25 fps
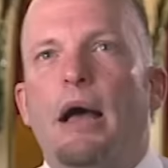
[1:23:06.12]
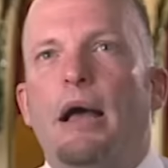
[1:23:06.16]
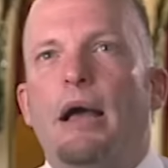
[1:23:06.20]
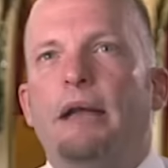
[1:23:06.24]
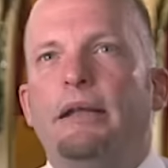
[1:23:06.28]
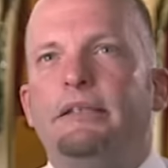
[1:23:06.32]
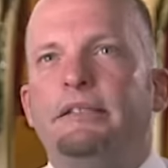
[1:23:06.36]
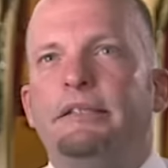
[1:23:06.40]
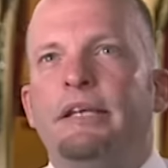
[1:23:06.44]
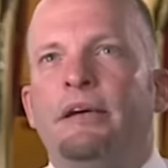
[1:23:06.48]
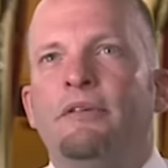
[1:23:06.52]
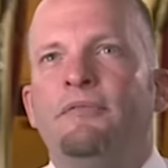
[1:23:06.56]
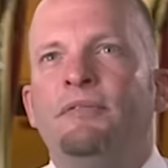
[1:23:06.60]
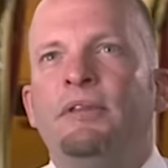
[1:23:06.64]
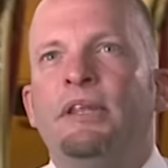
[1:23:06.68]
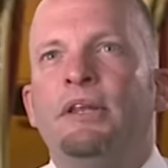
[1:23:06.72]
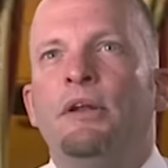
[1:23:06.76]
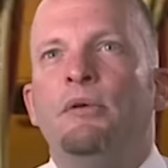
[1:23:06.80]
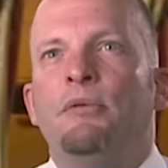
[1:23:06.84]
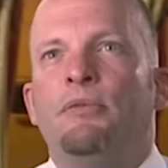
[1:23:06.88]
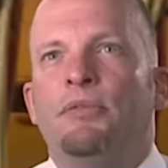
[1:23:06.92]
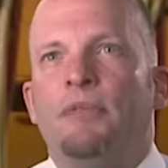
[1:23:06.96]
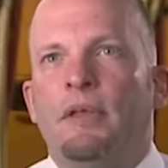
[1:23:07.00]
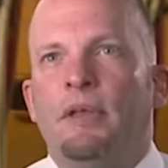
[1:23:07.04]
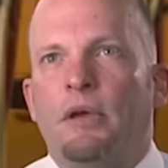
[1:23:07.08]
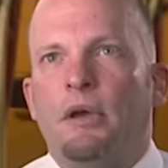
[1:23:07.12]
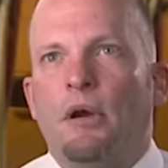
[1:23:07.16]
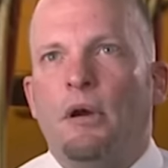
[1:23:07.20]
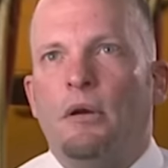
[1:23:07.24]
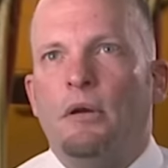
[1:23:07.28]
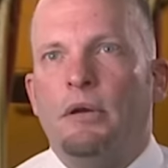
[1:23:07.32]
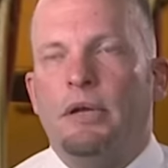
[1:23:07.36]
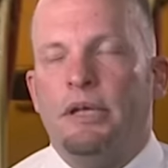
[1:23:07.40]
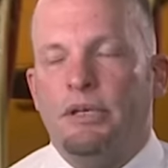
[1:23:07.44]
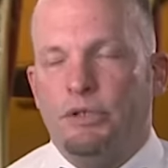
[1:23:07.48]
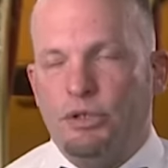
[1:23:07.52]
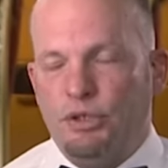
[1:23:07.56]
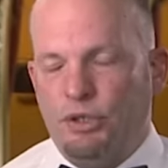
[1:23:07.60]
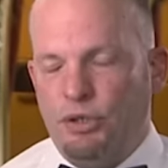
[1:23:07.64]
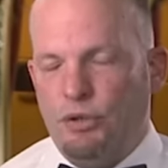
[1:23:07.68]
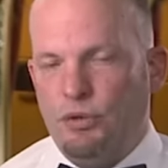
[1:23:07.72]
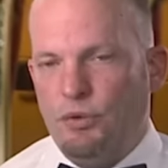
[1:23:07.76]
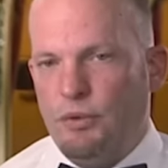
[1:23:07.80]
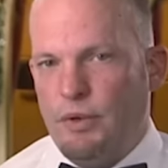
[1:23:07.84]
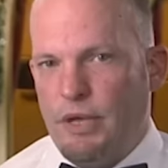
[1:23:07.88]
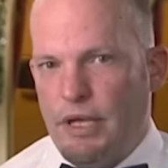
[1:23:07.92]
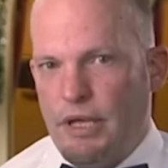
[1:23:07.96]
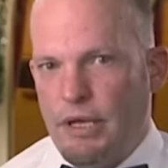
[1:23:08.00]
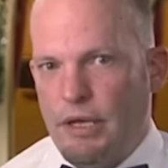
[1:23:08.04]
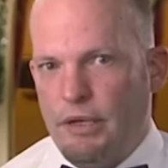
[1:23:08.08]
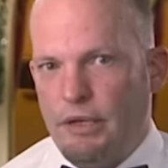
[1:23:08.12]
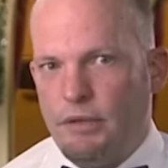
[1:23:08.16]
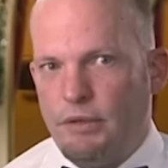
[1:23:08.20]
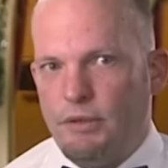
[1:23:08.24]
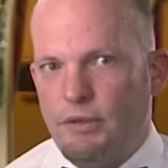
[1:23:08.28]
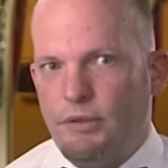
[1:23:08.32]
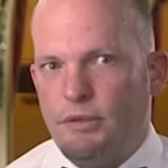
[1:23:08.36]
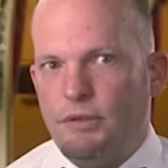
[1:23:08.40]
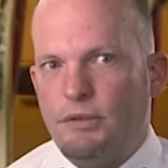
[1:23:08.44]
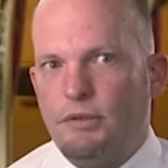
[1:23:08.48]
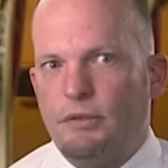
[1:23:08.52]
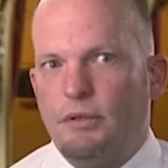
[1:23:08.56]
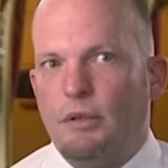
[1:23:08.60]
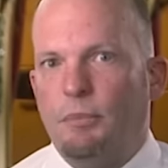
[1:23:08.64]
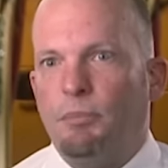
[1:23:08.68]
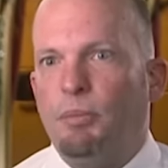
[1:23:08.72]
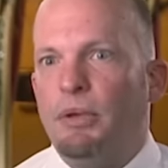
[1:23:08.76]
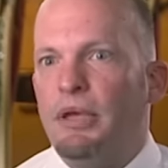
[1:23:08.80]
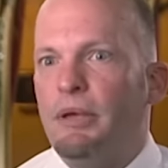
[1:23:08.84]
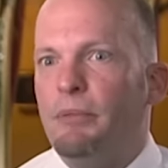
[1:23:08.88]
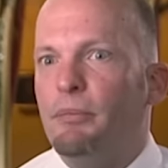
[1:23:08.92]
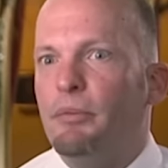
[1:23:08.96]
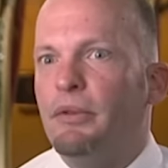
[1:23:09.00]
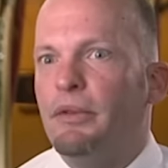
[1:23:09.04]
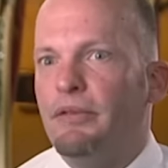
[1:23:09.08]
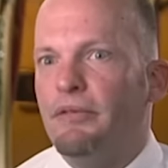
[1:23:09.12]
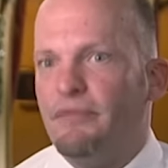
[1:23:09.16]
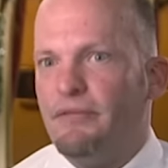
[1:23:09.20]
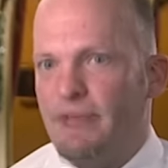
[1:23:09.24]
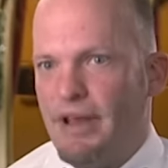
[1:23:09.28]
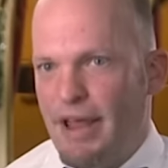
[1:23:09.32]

I definitely don't think our issue is the people of